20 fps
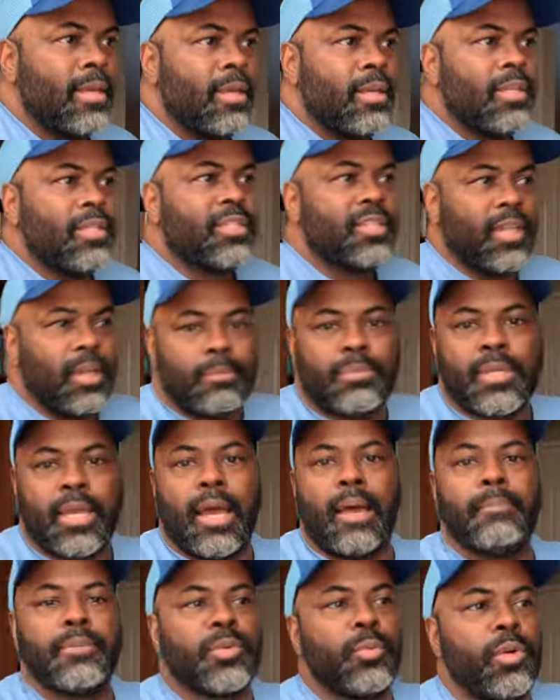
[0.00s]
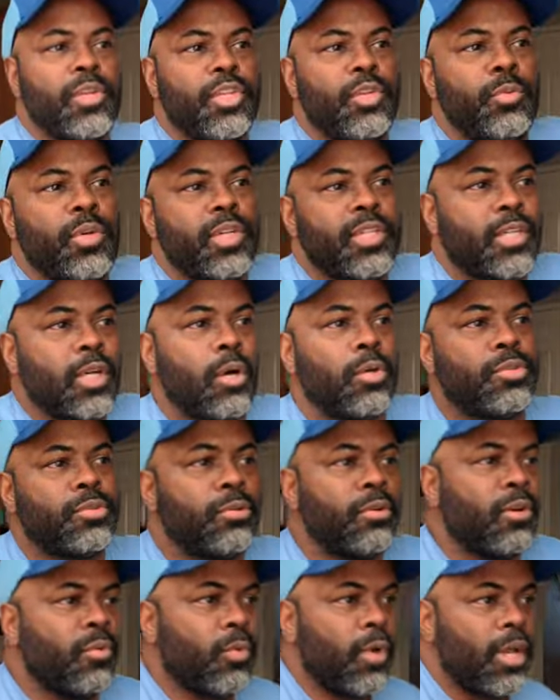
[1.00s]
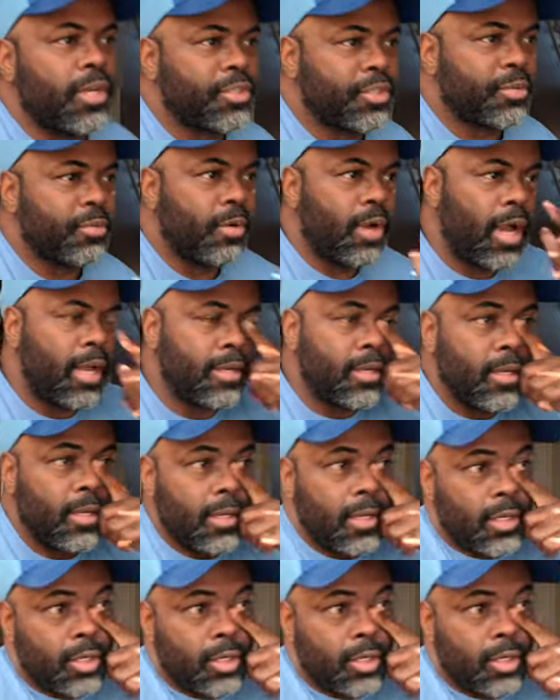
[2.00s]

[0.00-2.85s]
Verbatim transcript: Sometimes when you would go to a restaurant,